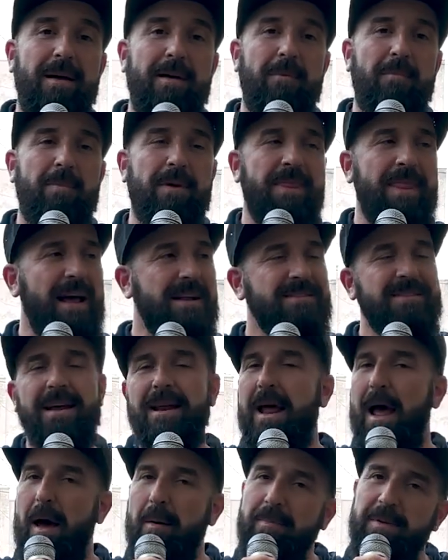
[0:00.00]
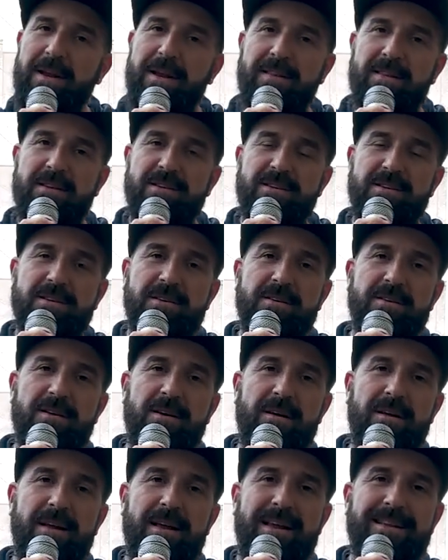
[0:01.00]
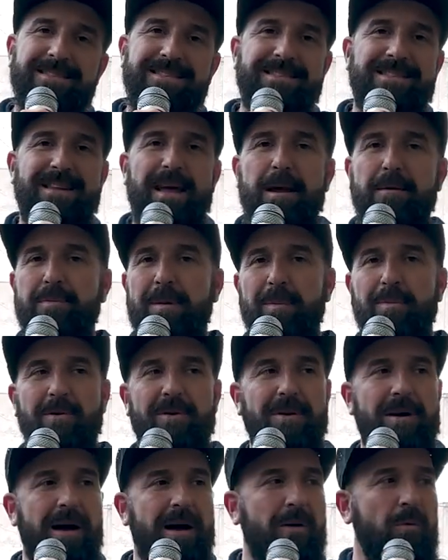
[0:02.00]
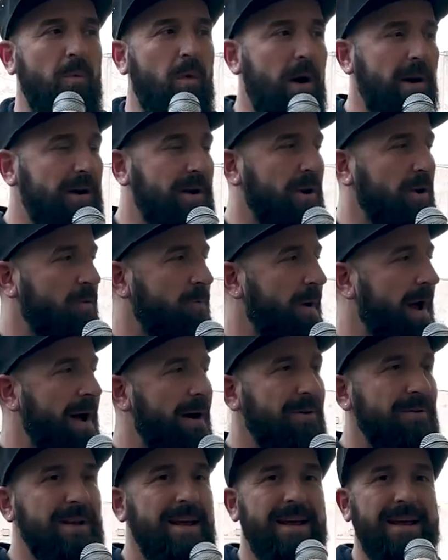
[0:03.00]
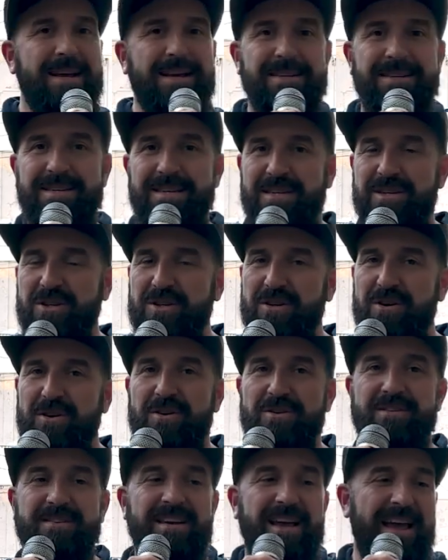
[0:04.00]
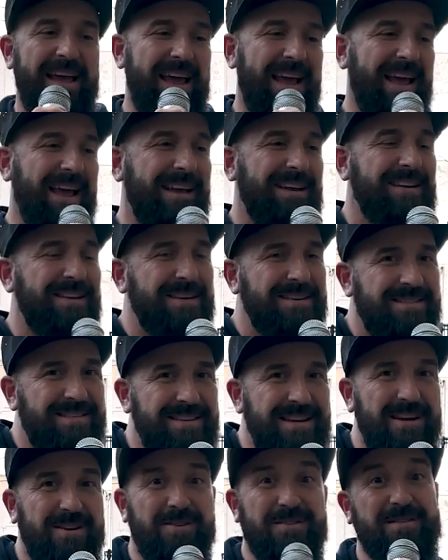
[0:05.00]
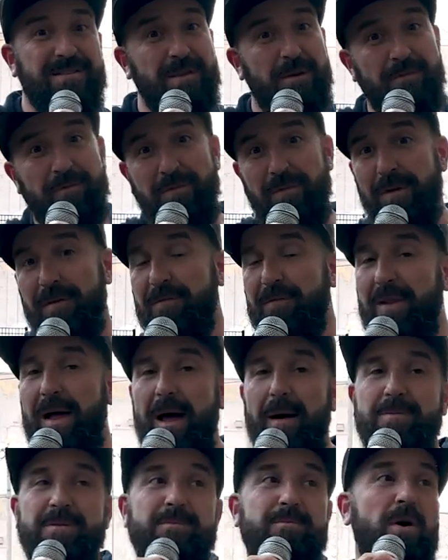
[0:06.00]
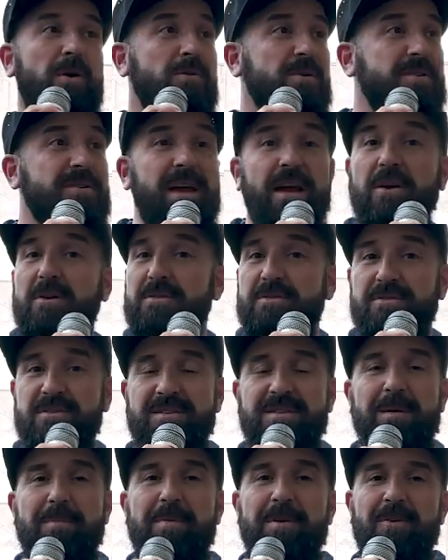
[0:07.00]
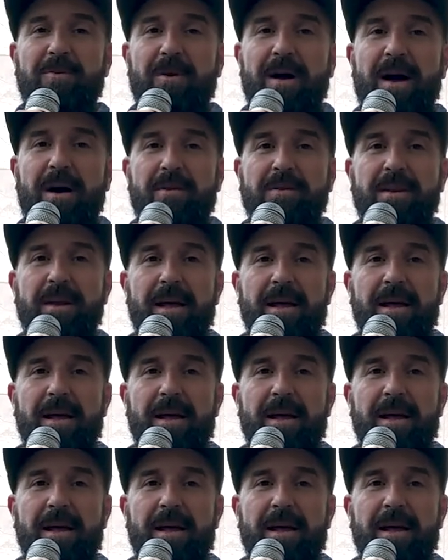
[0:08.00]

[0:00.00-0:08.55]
But that's not happening this year. Instead, people are out walking around in t-shirts and sneakers, some flip-flops, motorcycles are zipping around,